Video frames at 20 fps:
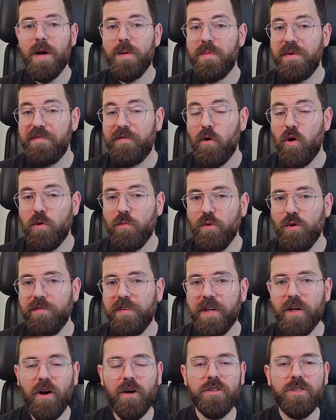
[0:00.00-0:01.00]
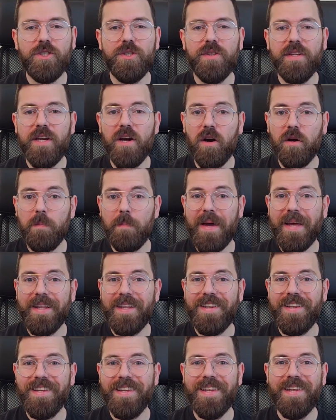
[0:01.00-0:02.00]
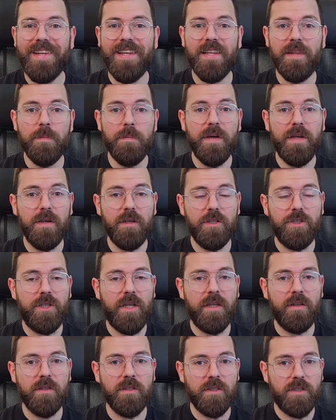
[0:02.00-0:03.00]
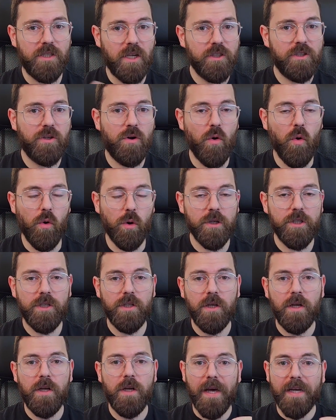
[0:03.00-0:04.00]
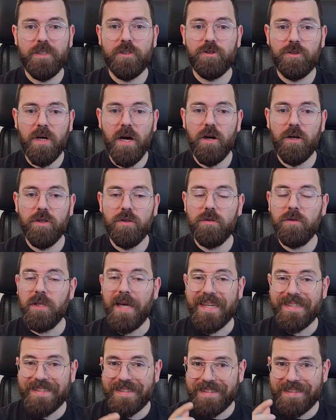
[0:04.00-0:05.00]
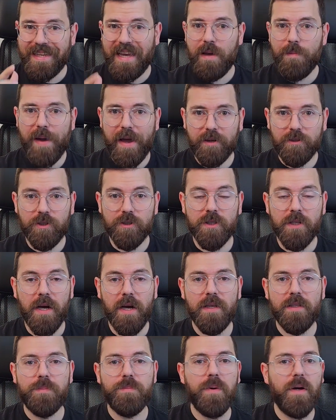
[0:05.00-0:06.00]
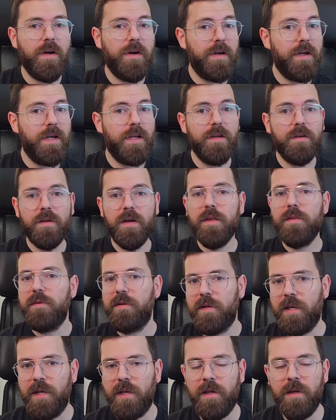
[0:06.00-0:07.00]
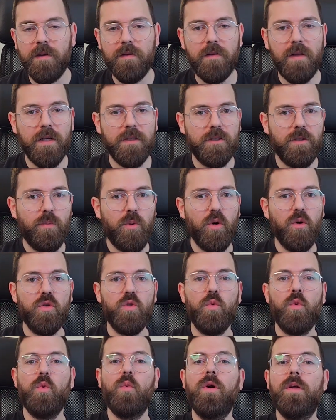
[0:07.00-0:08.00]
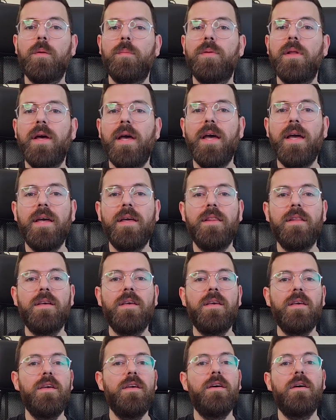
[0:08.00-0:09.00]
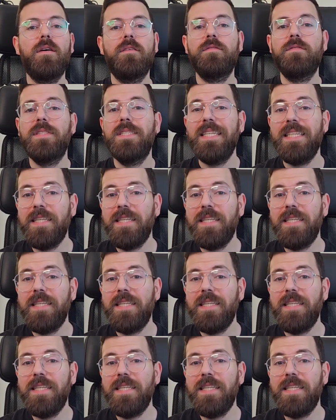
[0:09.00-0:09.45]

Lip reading: All right, before moving on to the augmented, the diminished, and the sus chords, let's try to do that same exercise, but in another key. Let's suppose we want to play in the key of